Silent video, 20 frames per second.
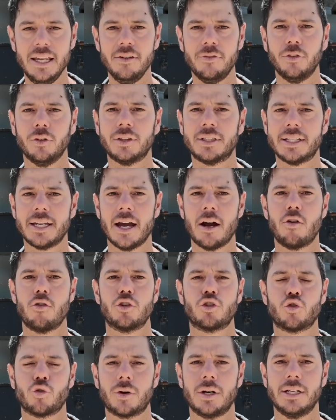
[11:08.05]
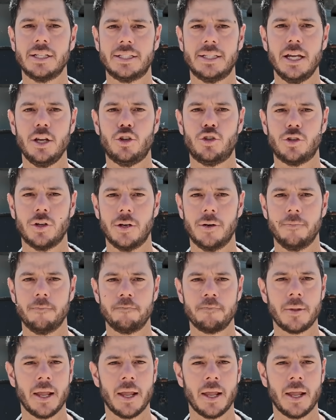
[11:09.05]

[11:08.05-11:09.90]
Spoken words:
evil terrorist organization.